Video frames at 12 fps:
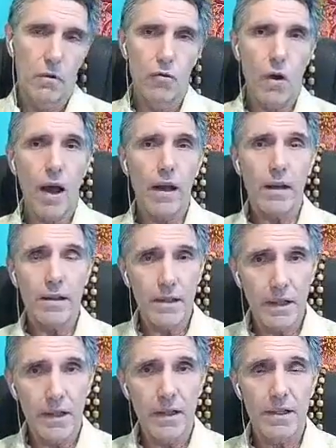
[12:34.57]
dry
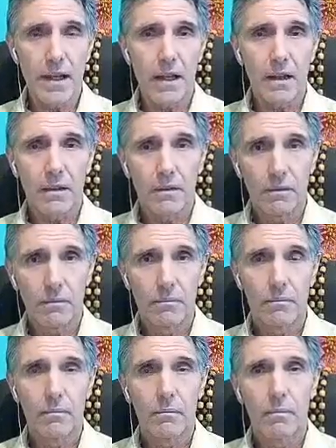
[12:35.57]
acidic cell
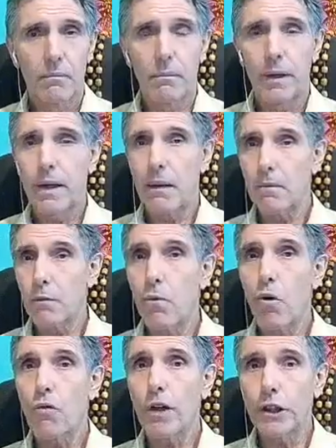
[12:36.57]
becomes
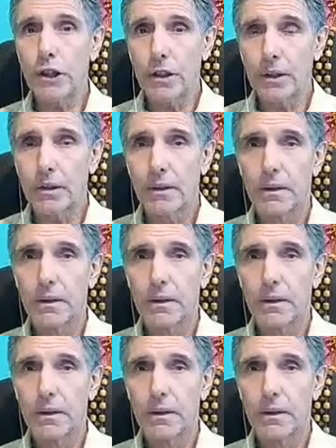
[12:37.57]
more rigid.